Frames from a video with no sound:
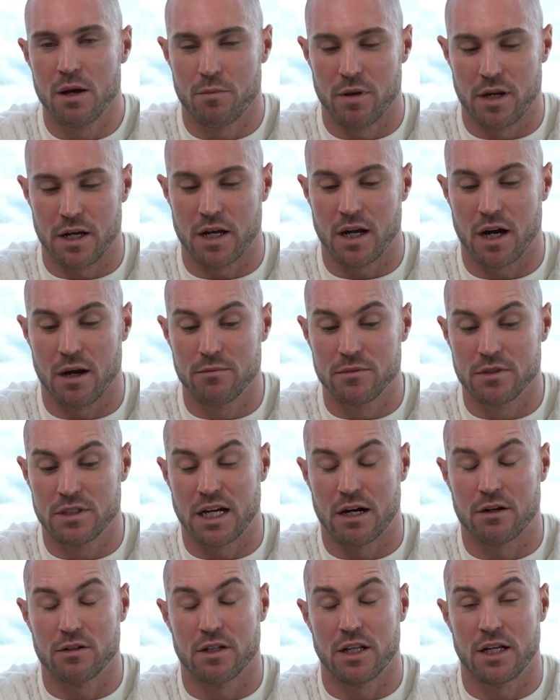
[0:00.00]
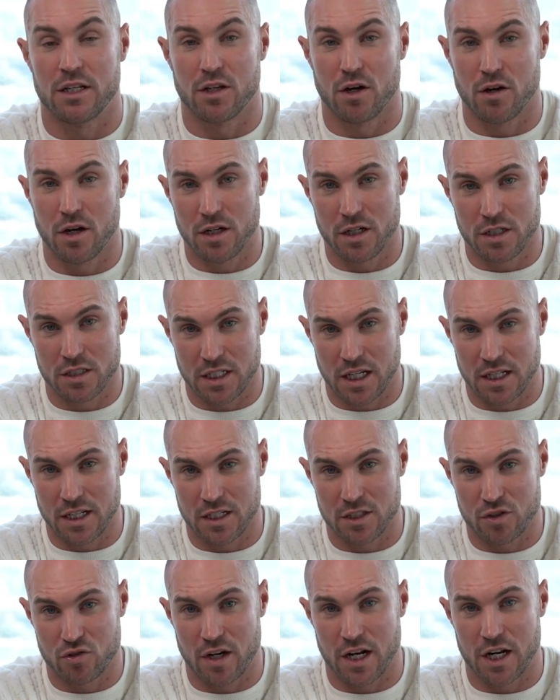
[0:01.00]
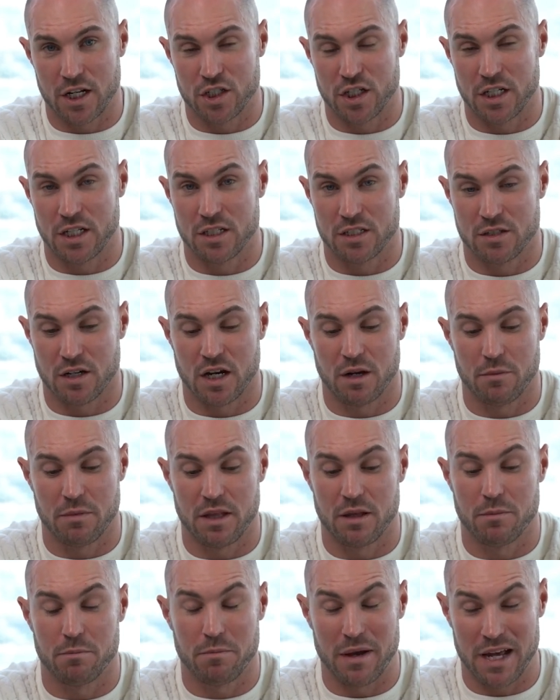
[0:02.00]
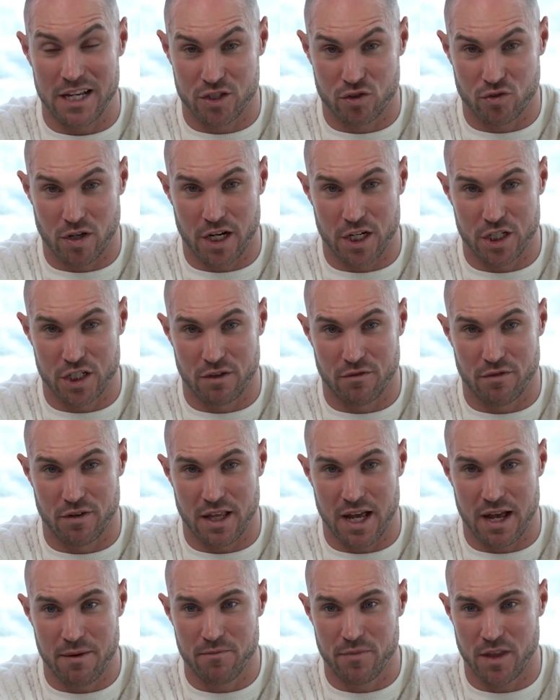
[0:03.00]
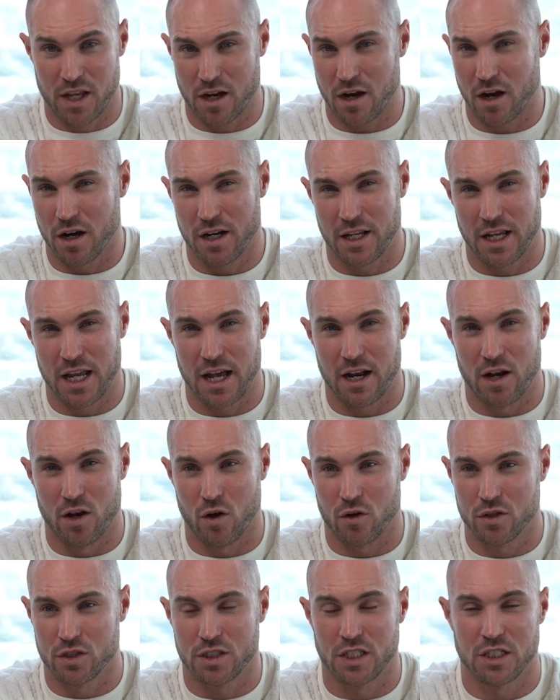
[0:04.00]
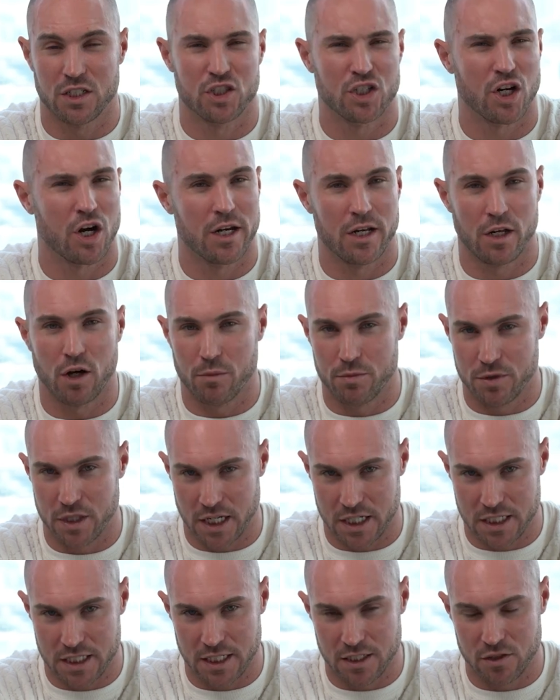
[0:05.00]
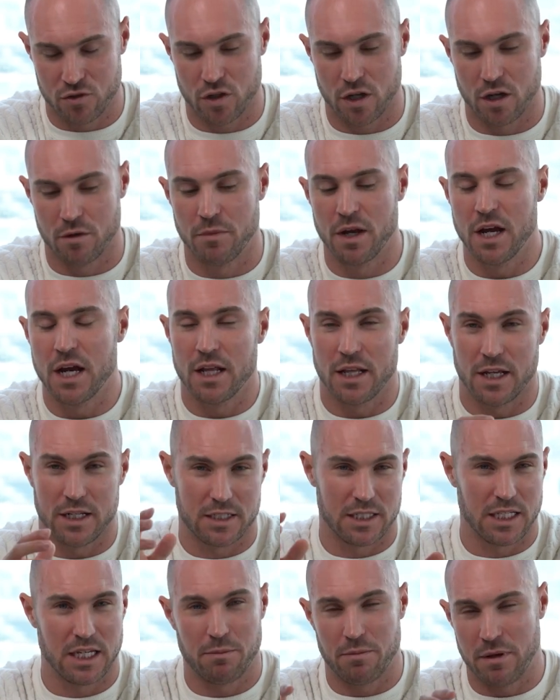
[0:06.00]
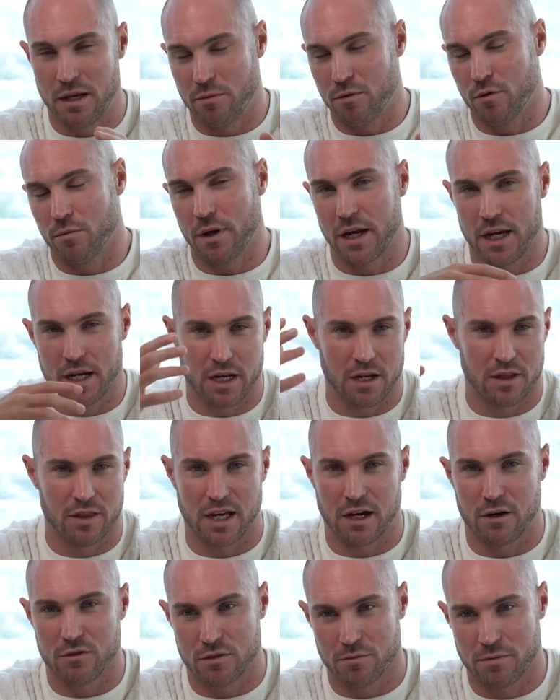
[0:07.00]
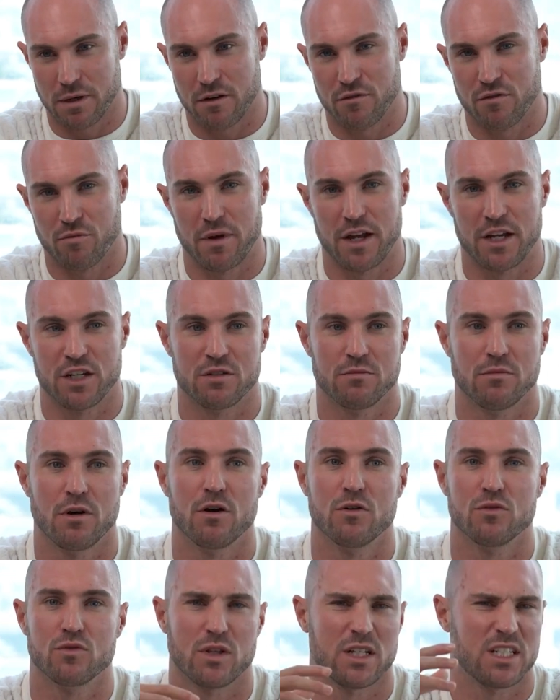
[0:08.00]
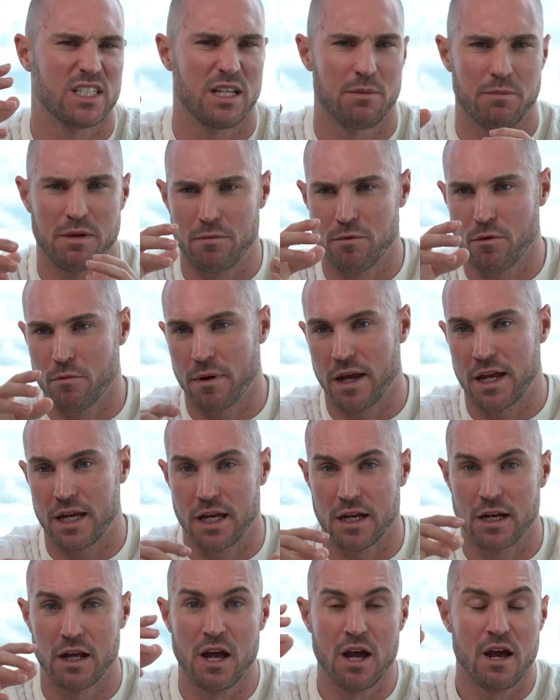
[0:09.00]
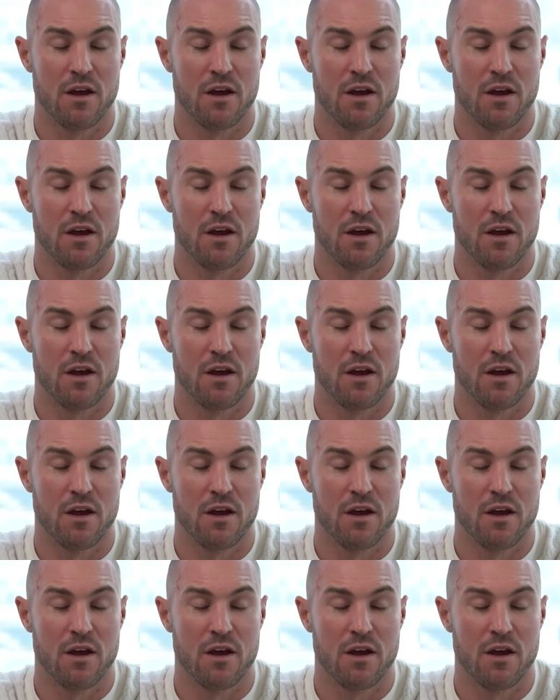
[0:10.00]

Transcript: but it comes down to they don't understand their strategy. This is going to be the best strategy for them. They kind of get lost in shiny object syndrome. They see people making £1,000 from HMOs, or they see people making